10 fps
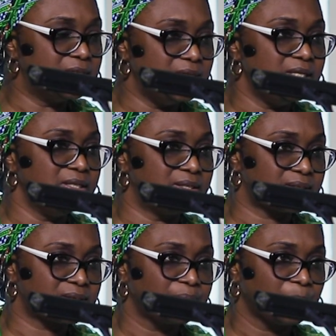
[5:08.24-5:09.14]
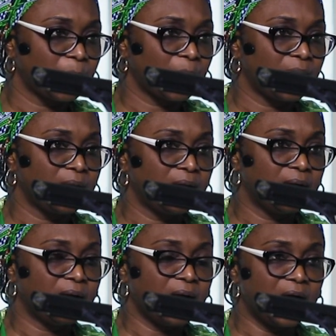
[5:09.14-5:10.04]
needs,
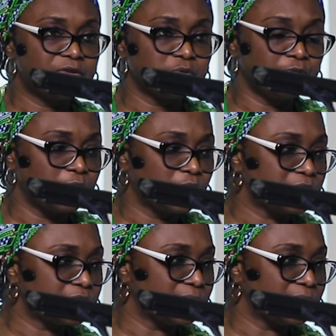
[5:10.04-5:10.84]
has to focus